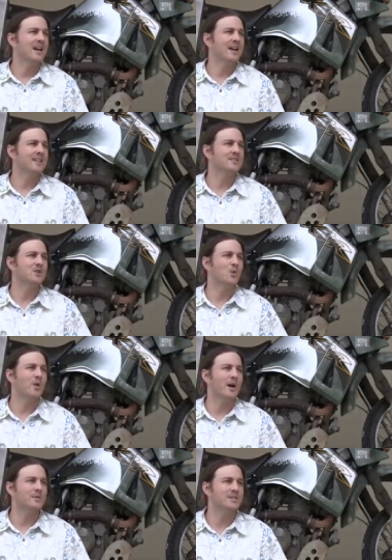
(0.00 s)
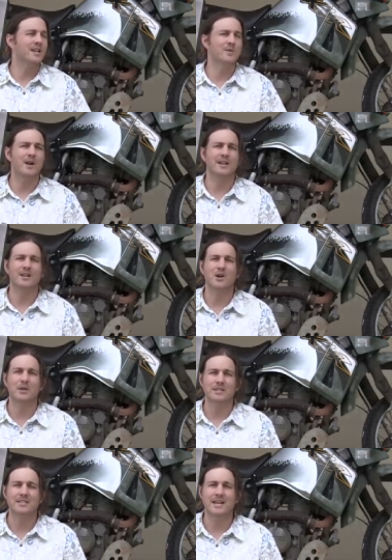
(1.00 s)
And so when I was getting ready to
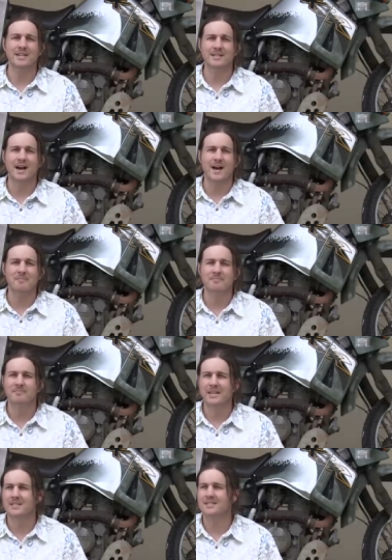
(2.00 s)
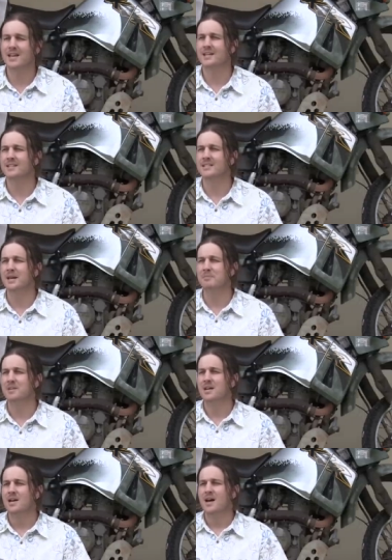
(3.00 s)
go the second time, make the second
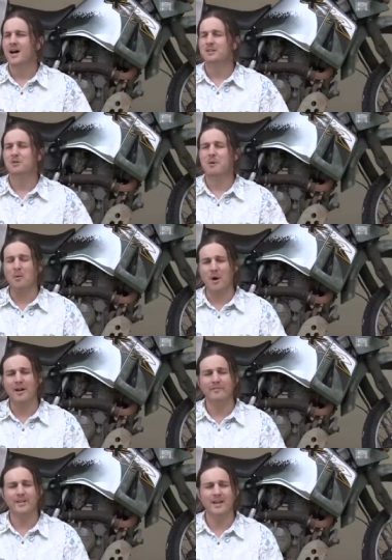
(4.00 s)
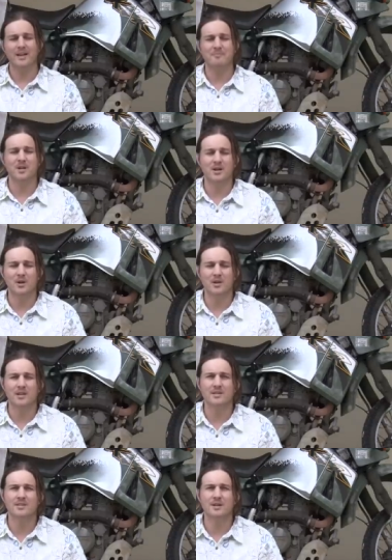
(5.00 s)
attempt, I told my wife, hey, I'm going to go
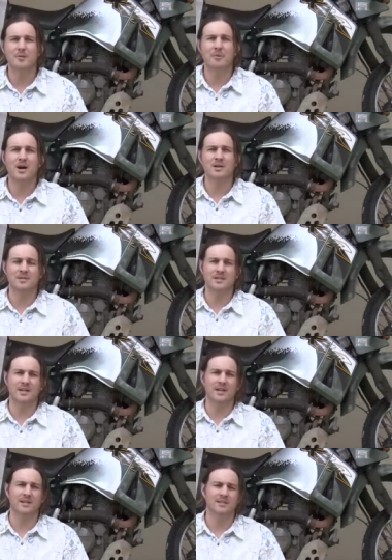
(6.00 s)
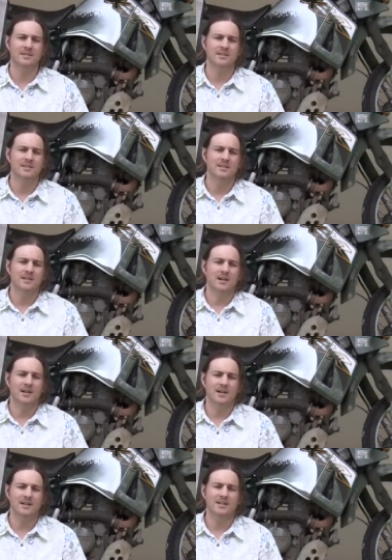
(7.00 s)
to Cerro Banco today.
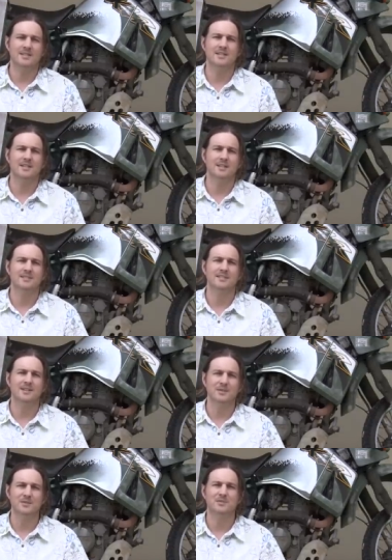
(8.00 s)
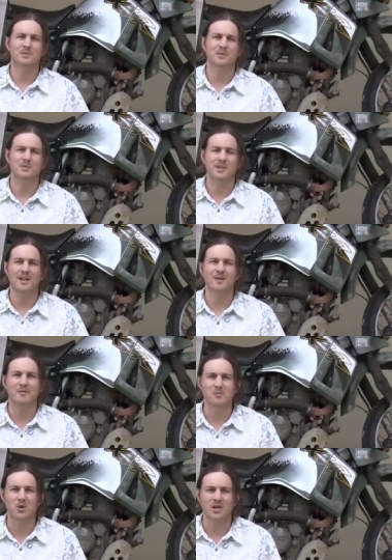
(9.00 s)
Uh, I'll see you, you know, when you get home
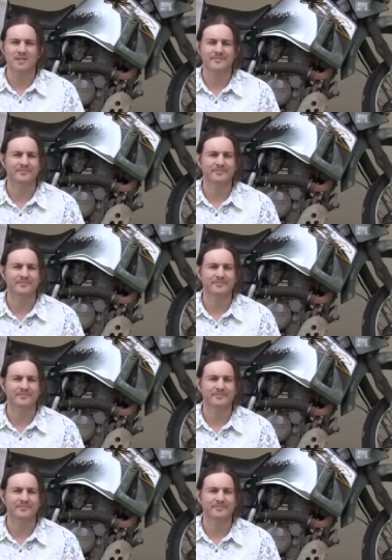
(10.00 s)
from work.